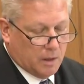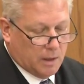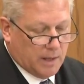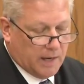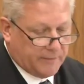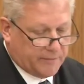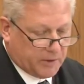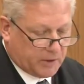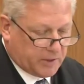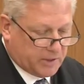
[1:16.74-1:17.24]

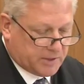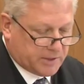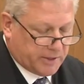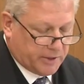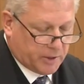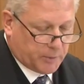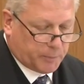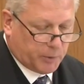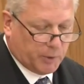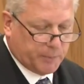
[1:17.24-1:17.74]
After
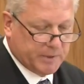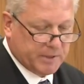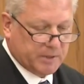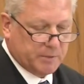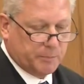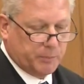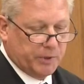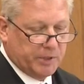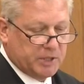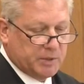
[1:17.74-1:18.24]
considering the purposes
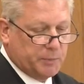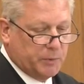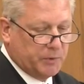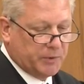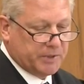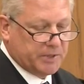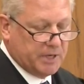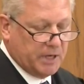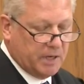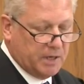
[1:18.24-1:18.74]
and
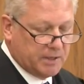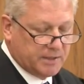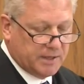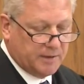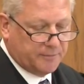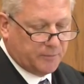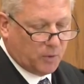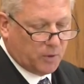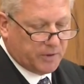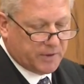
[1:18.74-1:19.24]
principles
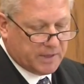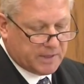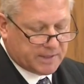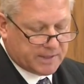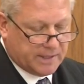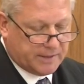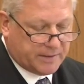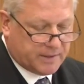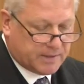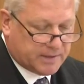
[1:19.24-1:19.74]
set forth in
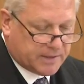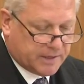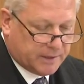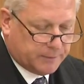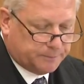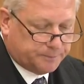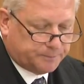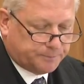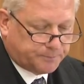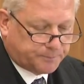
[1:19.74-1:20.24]

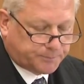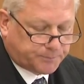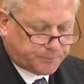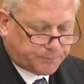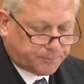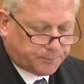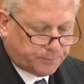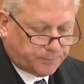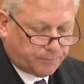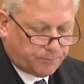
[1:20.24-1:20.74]
sentencing,
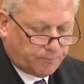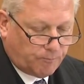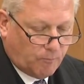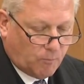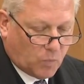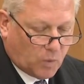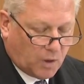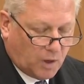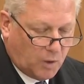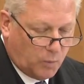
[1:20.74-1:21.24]

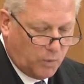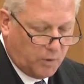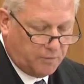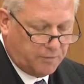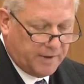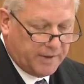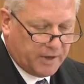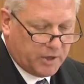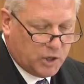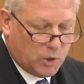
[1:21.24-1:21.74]
we'll
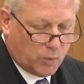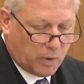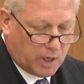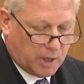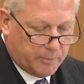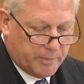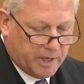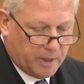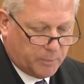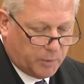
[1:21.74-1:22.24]
find that you are
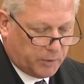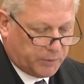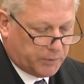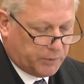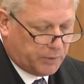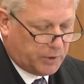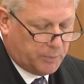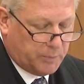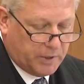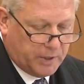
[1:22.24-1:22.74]
amenable
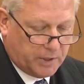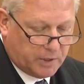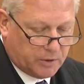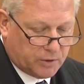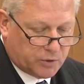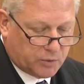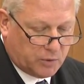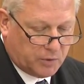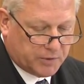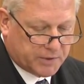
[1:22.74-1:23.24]
to community
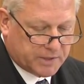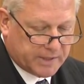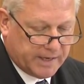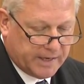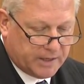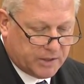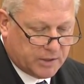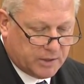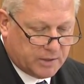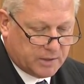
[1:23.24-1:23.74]
control
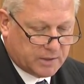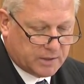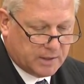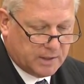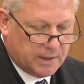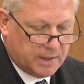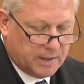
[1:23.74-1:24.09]
sanctions.